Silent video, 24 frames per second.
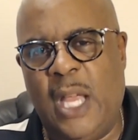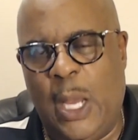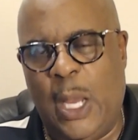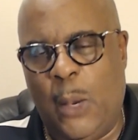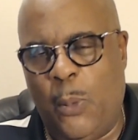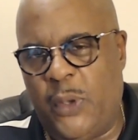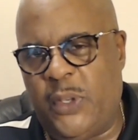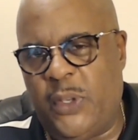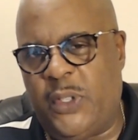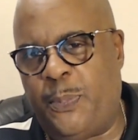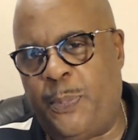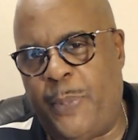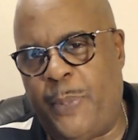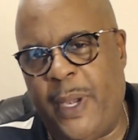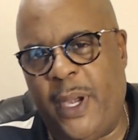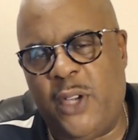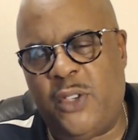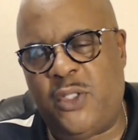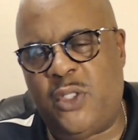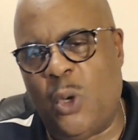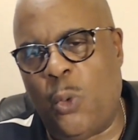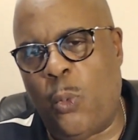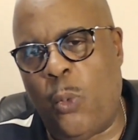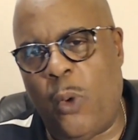When
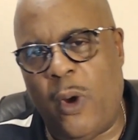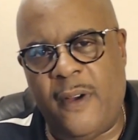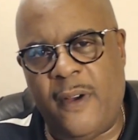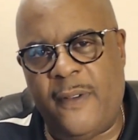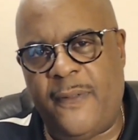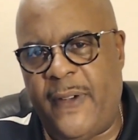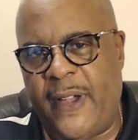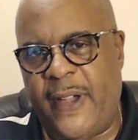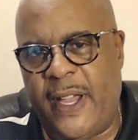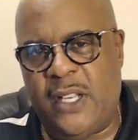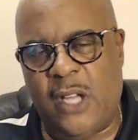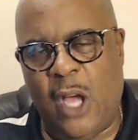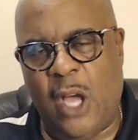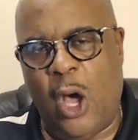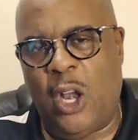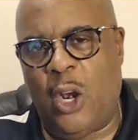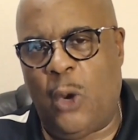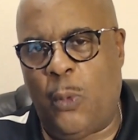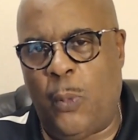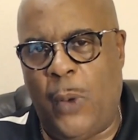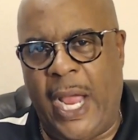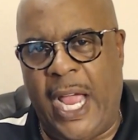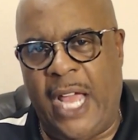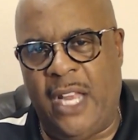spiritual warfare is all
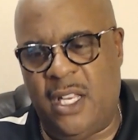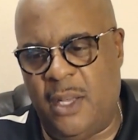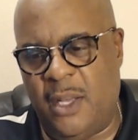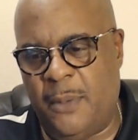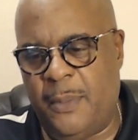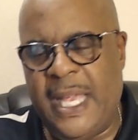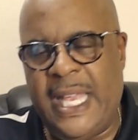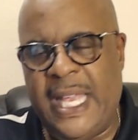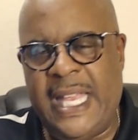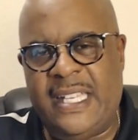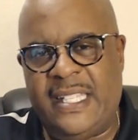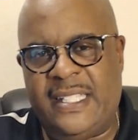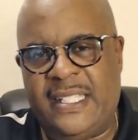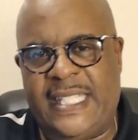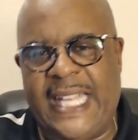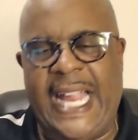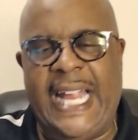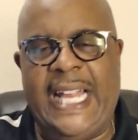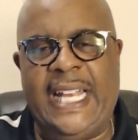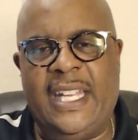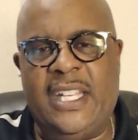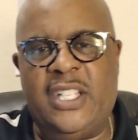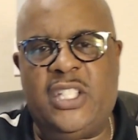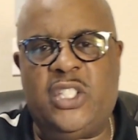around them,
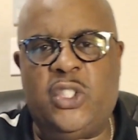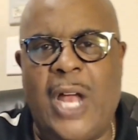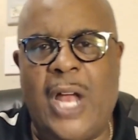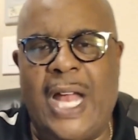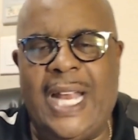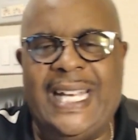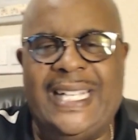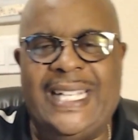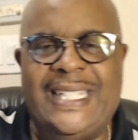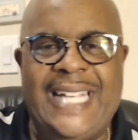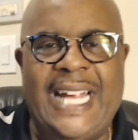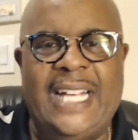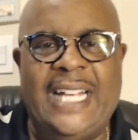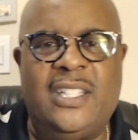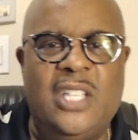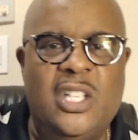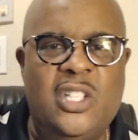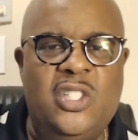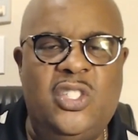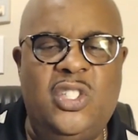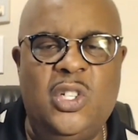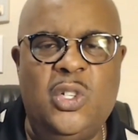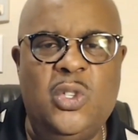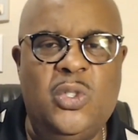Satan is trying to take the
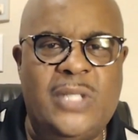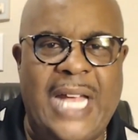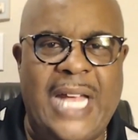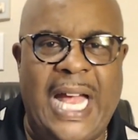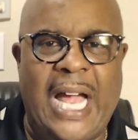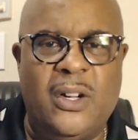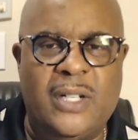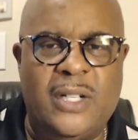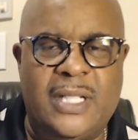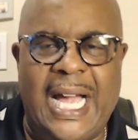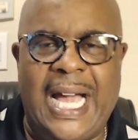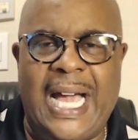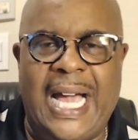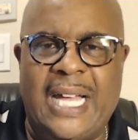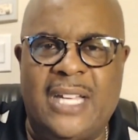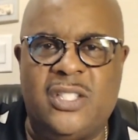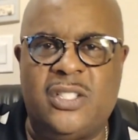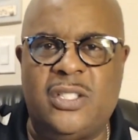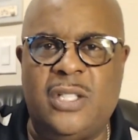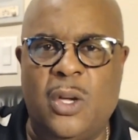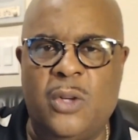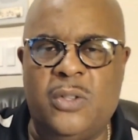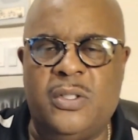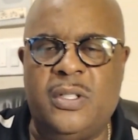Jews out, God's
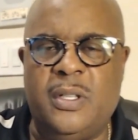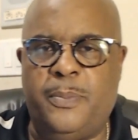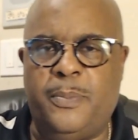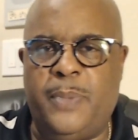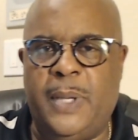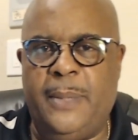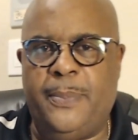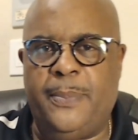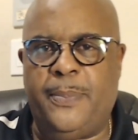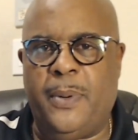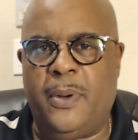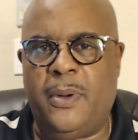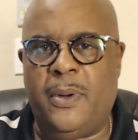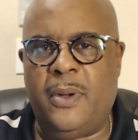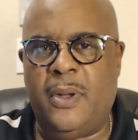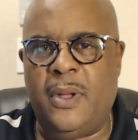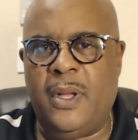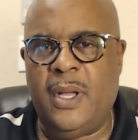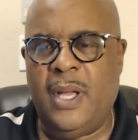chosen people.